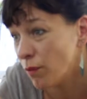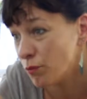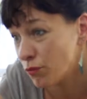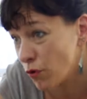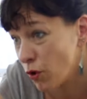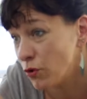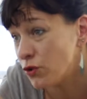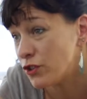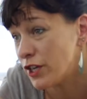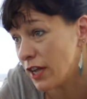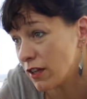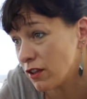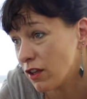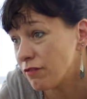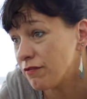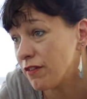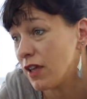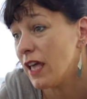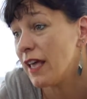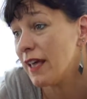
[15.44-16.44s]
project
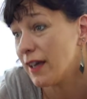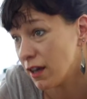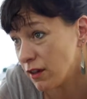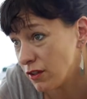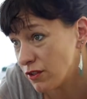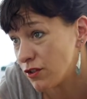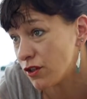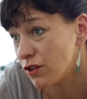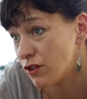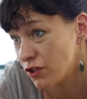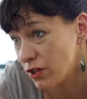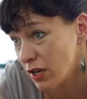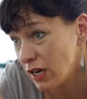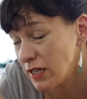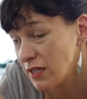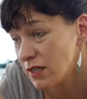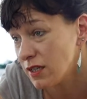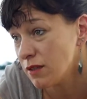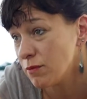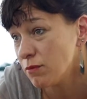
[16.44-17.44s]
of
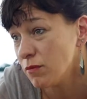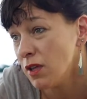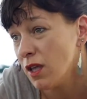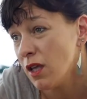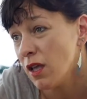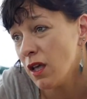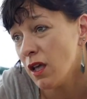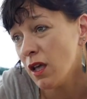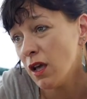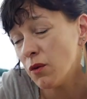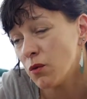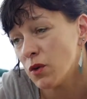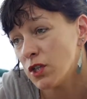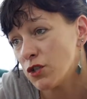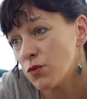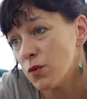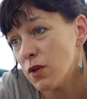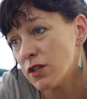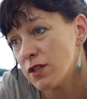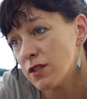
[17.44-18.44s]
eco-socialism,
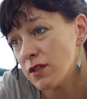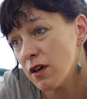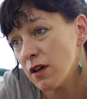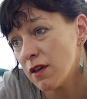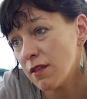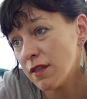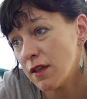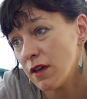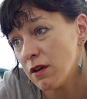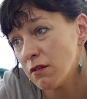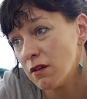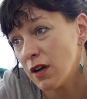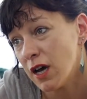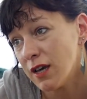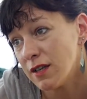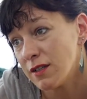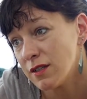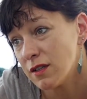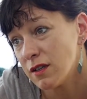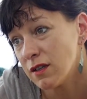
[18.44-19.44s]
which was
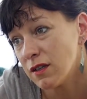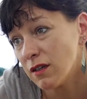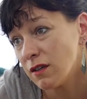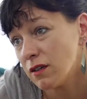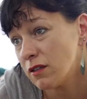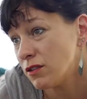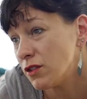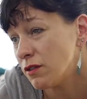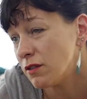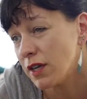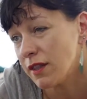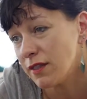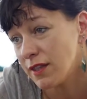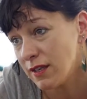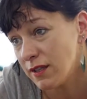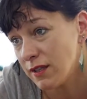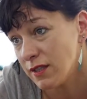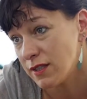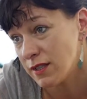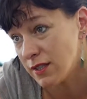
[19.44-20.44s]
theorized during
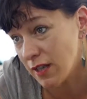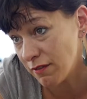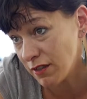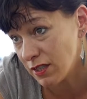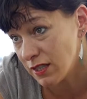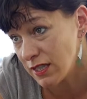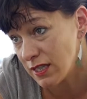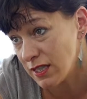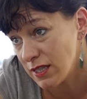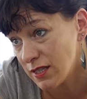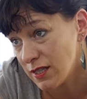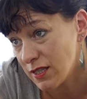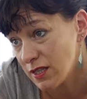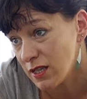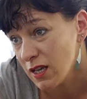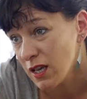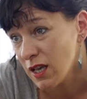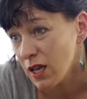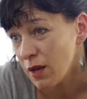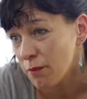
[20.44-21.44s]
the 70s,
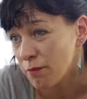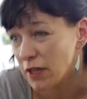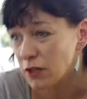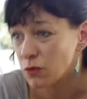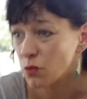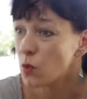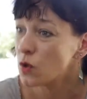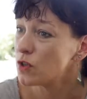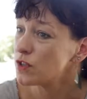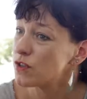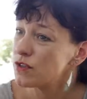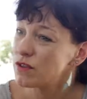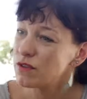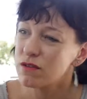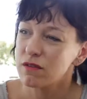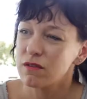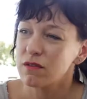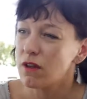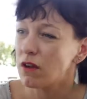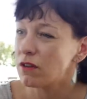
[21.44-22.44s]
but
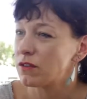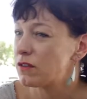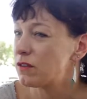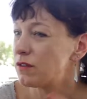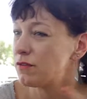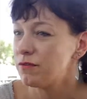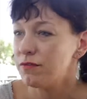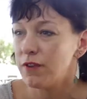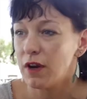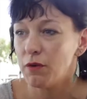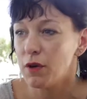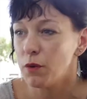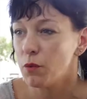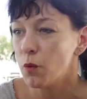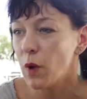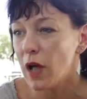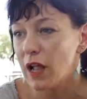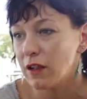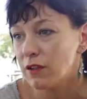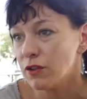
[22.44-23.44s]
was not very
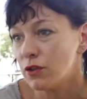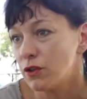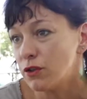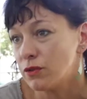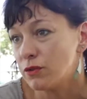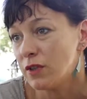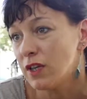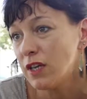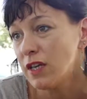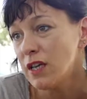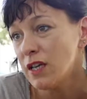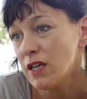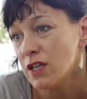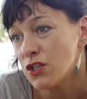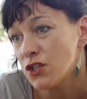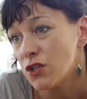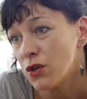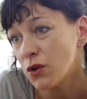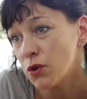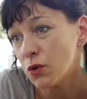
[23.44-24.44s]
well known.
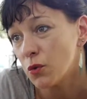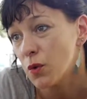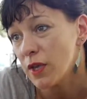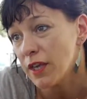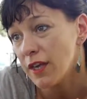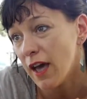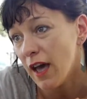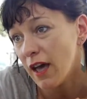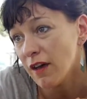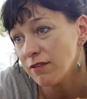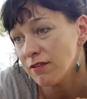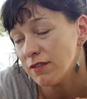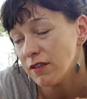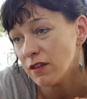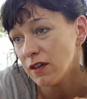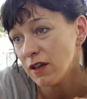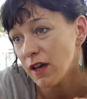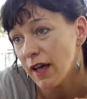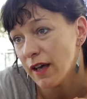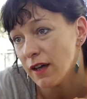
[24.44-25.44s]
So we have
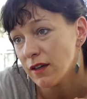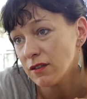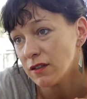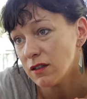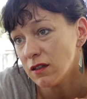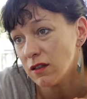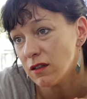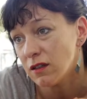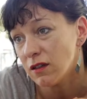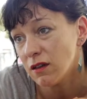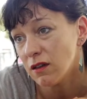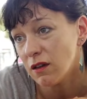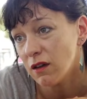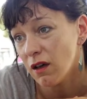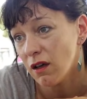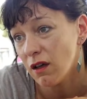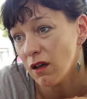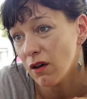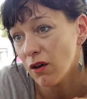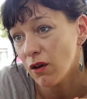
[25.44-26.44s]
had
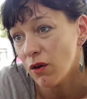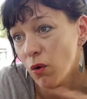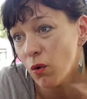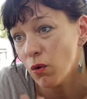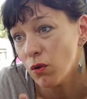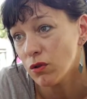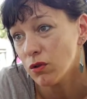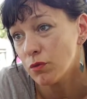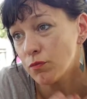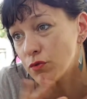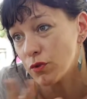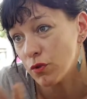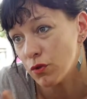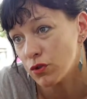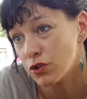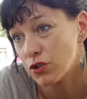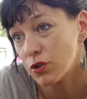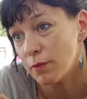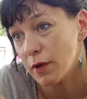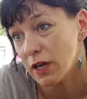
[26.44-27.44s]
a whole
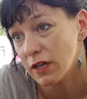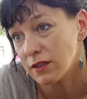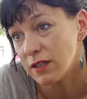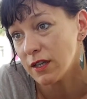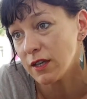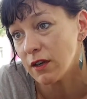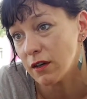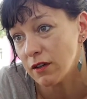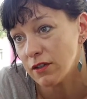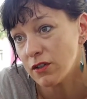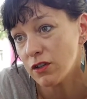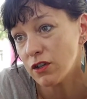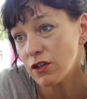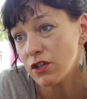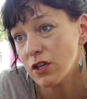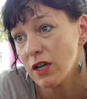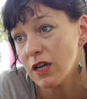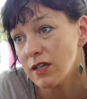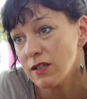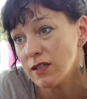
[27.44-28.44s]
approach about
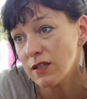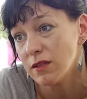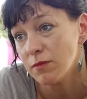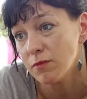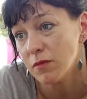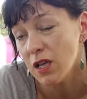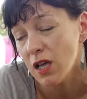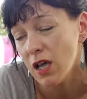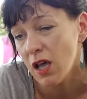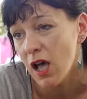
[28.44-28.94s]
eco-socialism